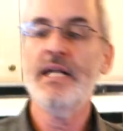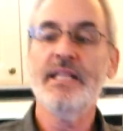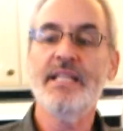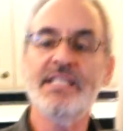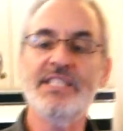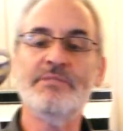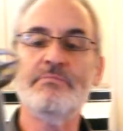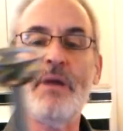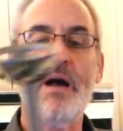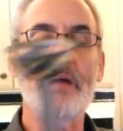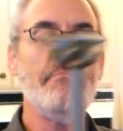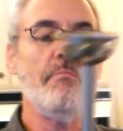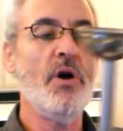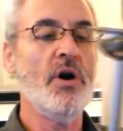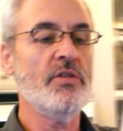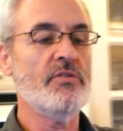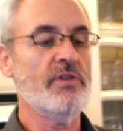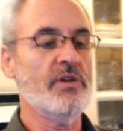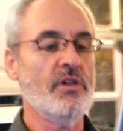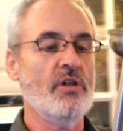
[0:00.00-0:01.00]
this is my
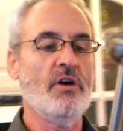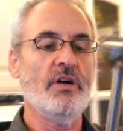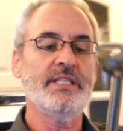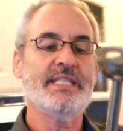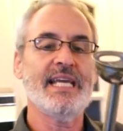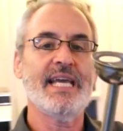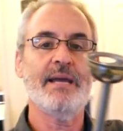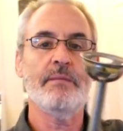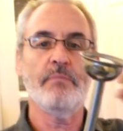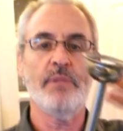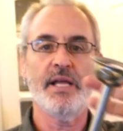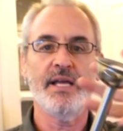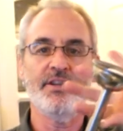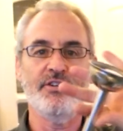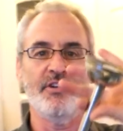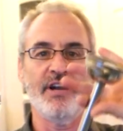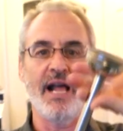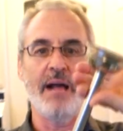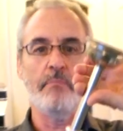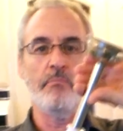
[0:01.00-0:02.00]
mother-in-law's hand
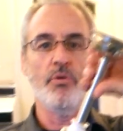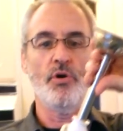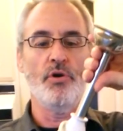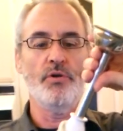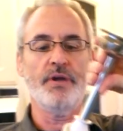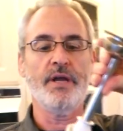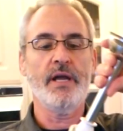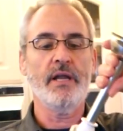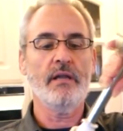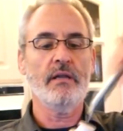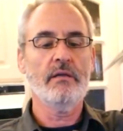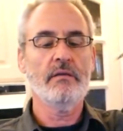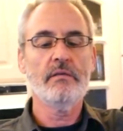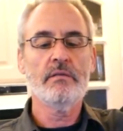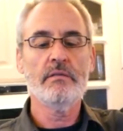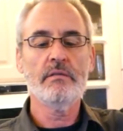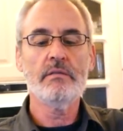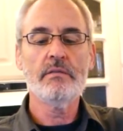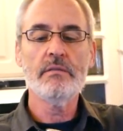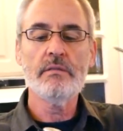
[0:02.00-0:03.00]
blender and I broke it.
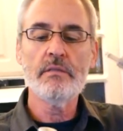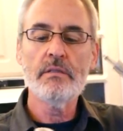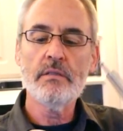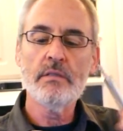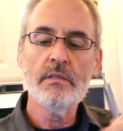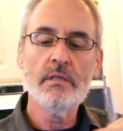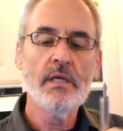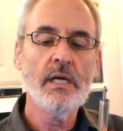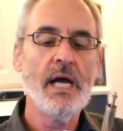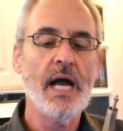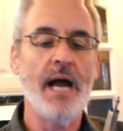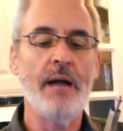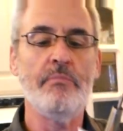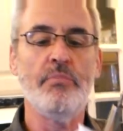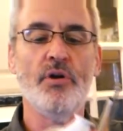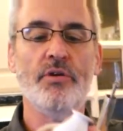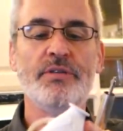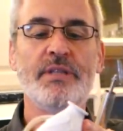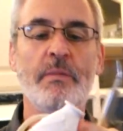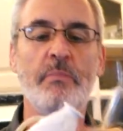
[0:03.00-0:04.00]
I
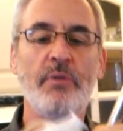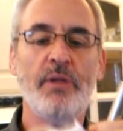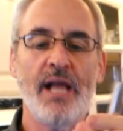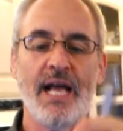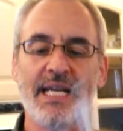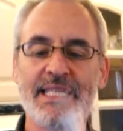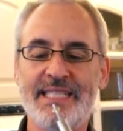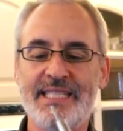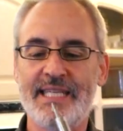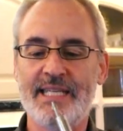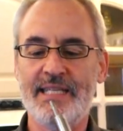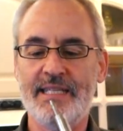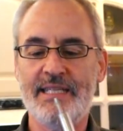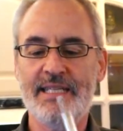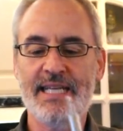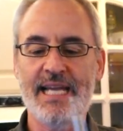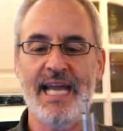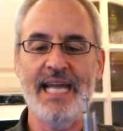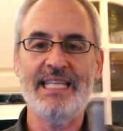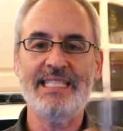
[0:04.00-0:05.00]
broke the plastic
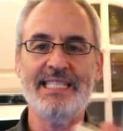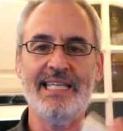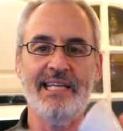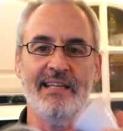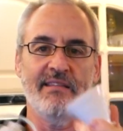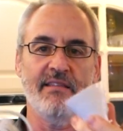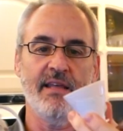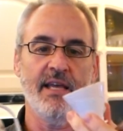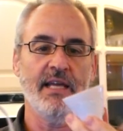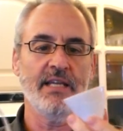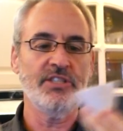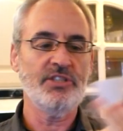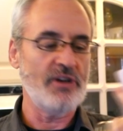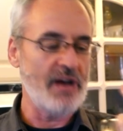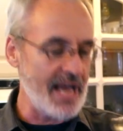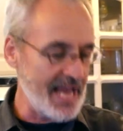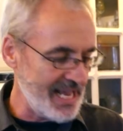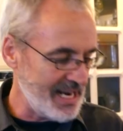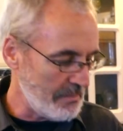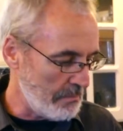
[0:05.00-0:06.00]
casing thing, so
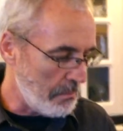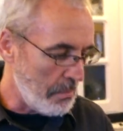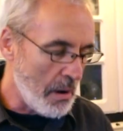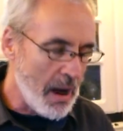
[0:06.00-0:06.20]
I had to